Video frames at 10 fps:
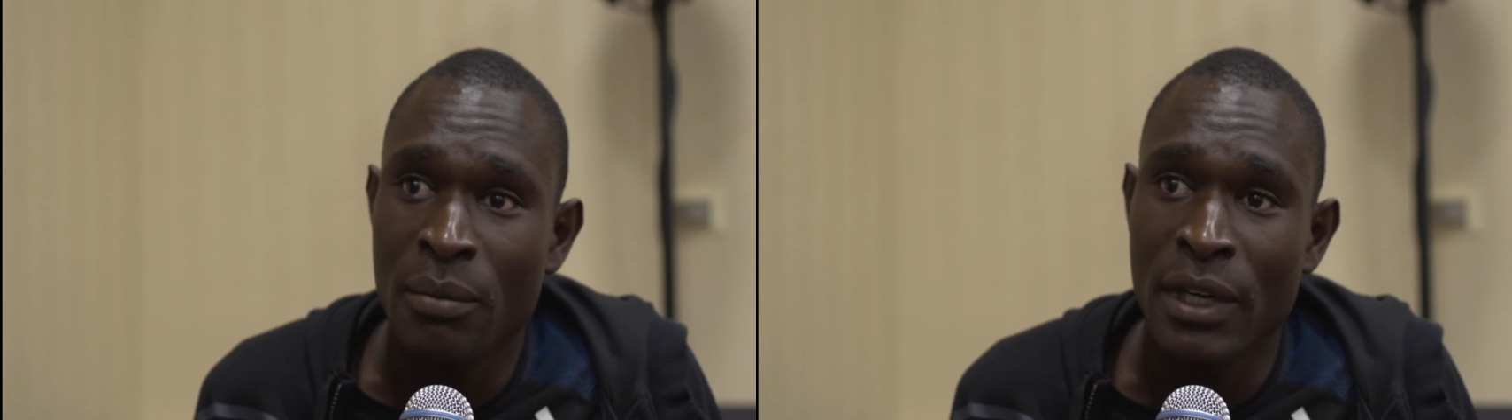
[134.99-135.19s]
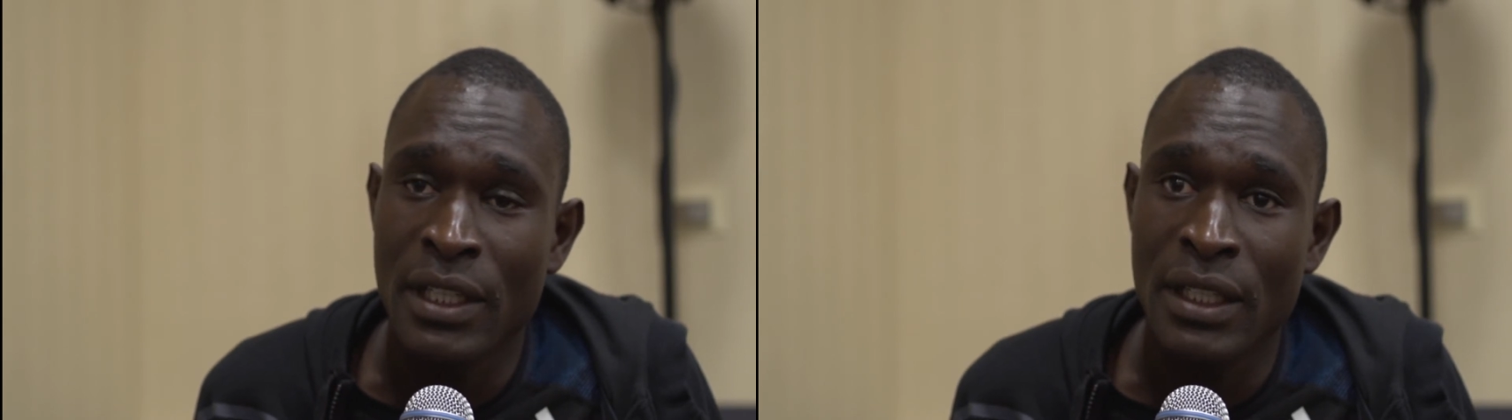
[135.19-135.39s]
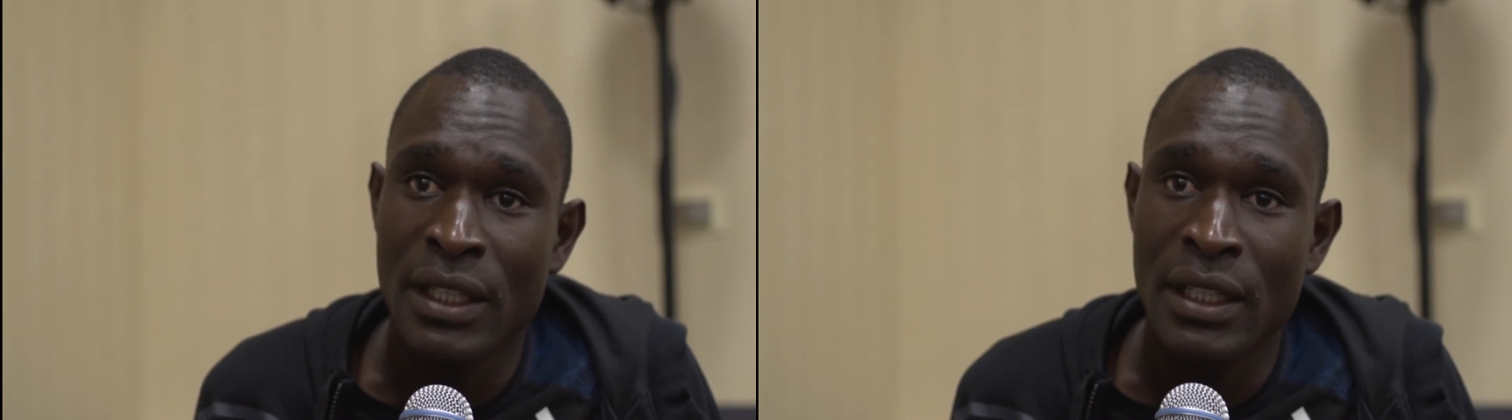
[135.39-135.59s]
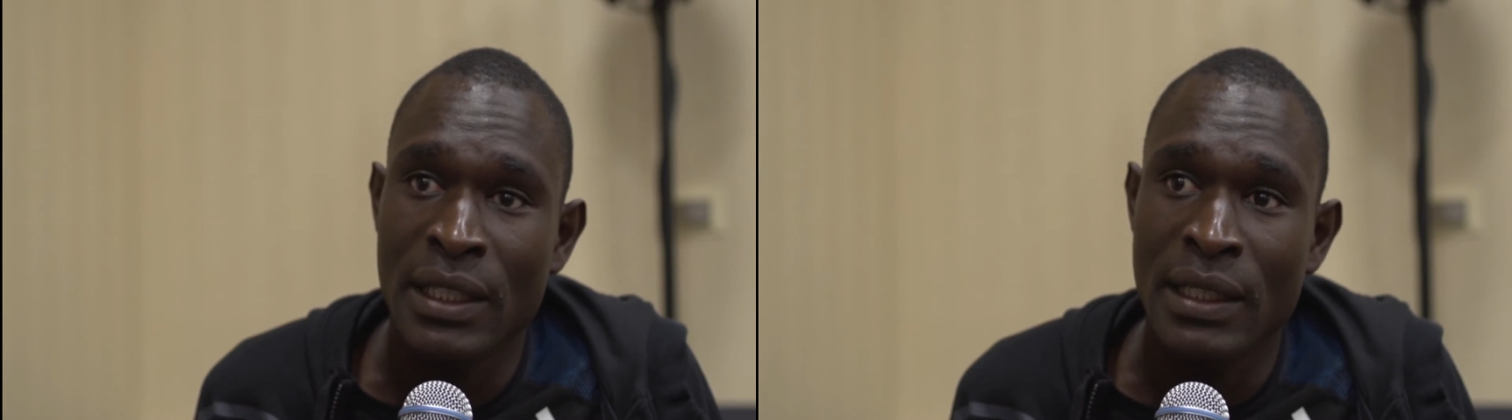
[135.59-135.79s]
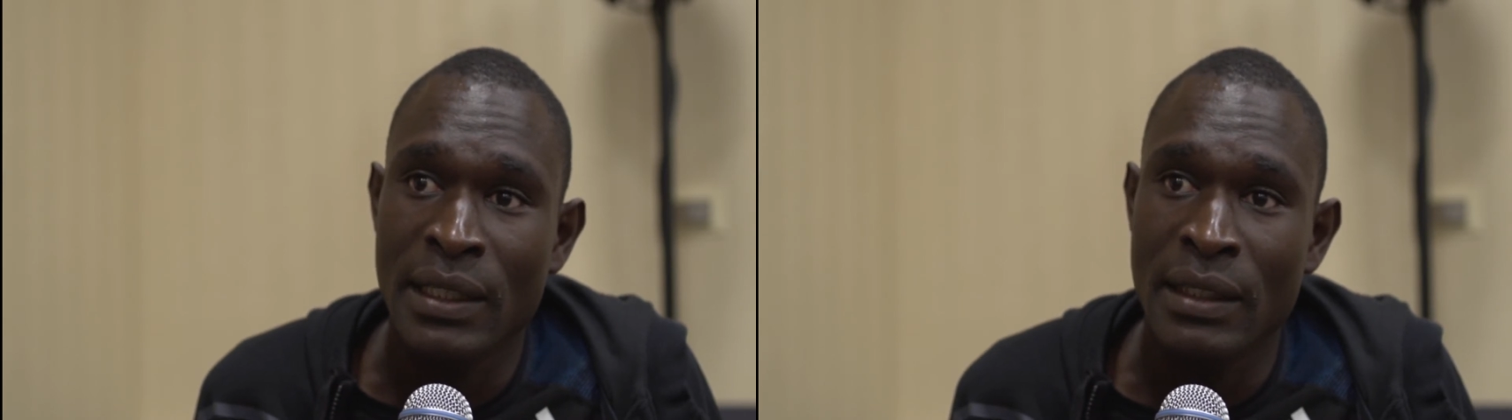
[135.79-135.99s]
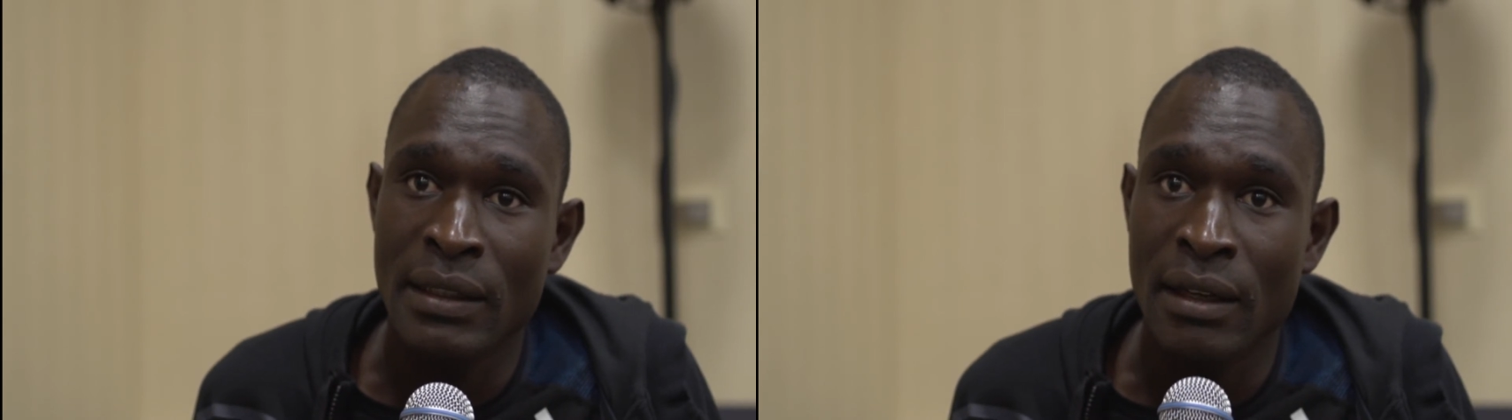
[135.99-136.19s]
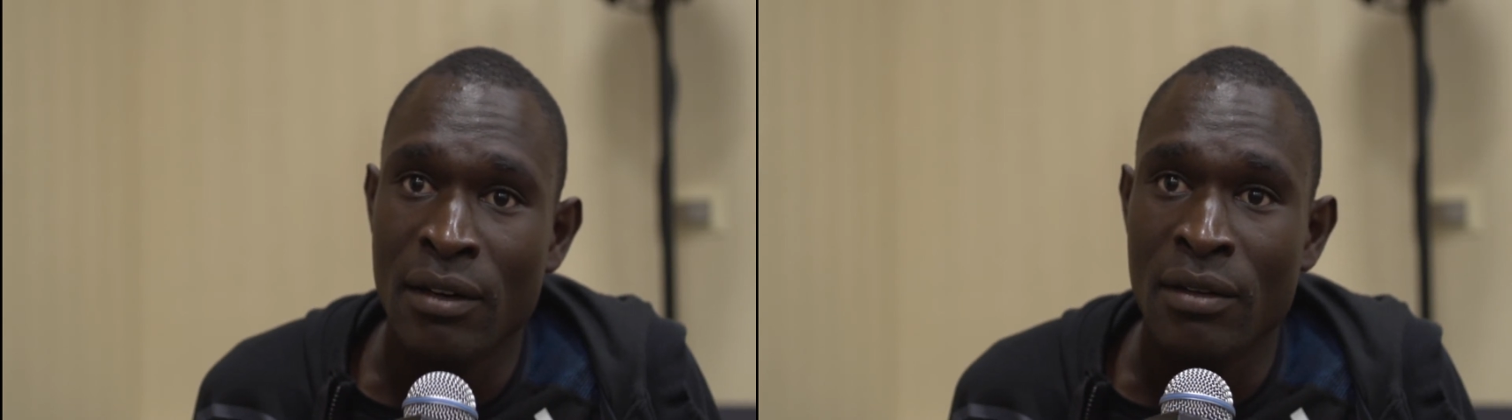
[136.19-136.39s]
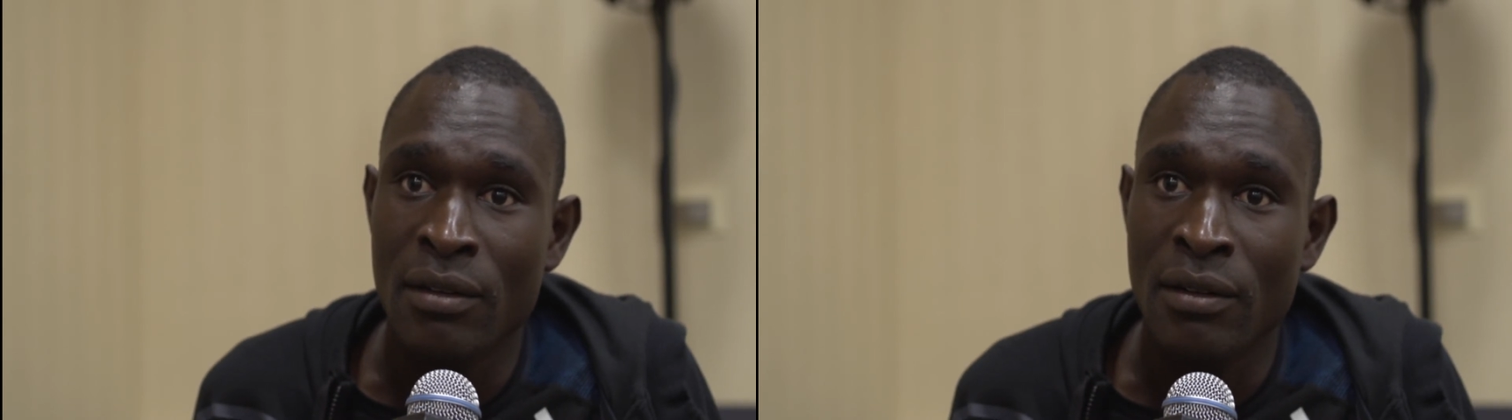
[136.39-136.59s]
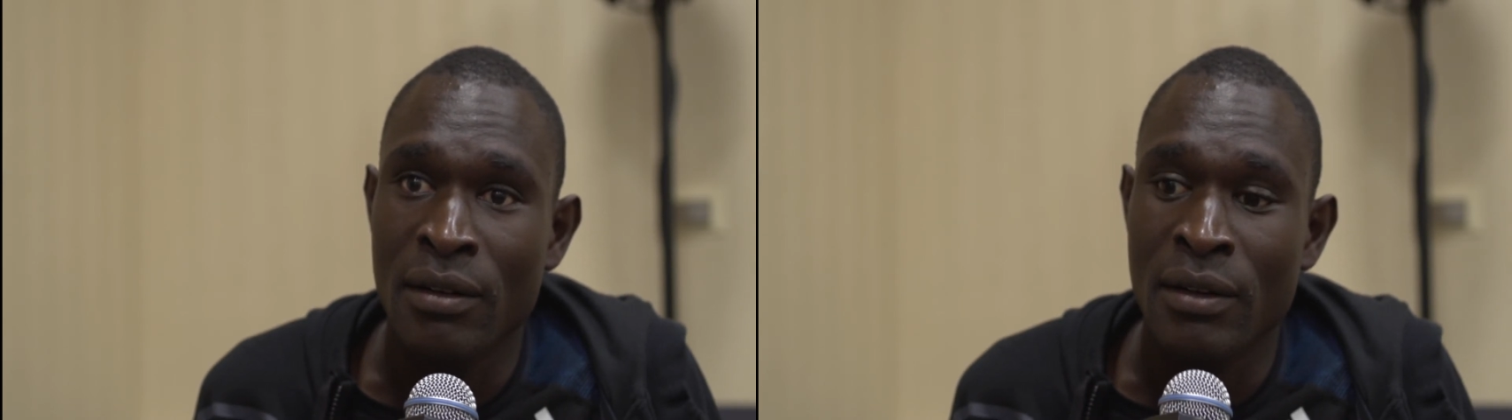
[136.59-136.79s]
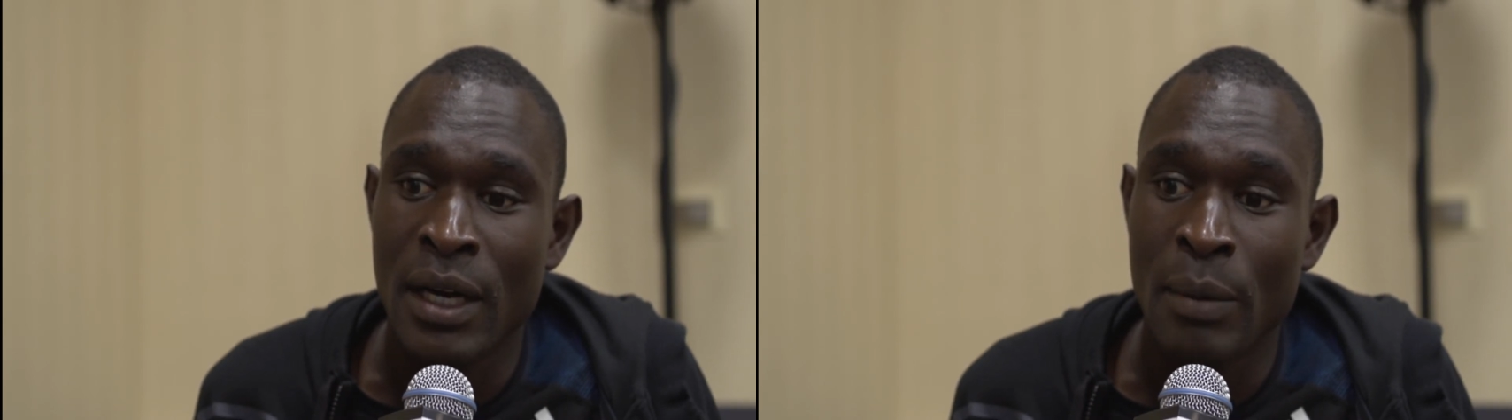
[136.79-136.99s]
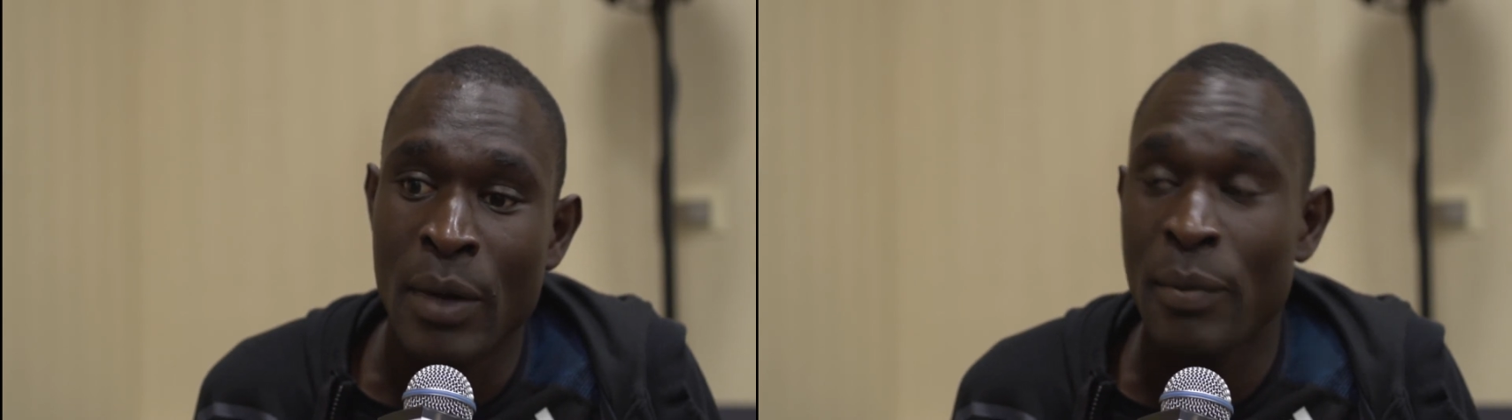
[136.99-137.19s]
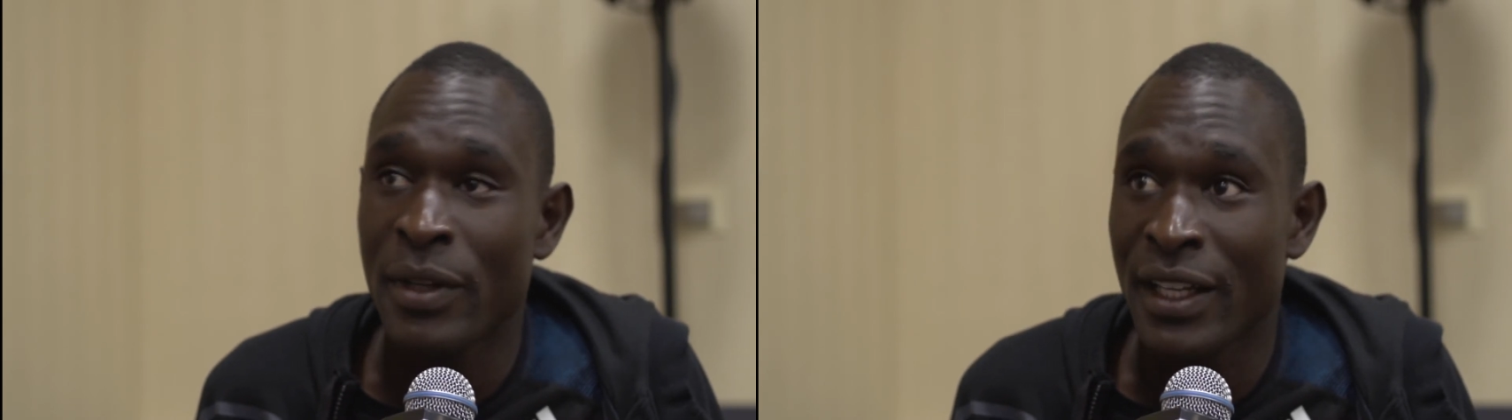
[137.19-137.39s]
But now I'm happy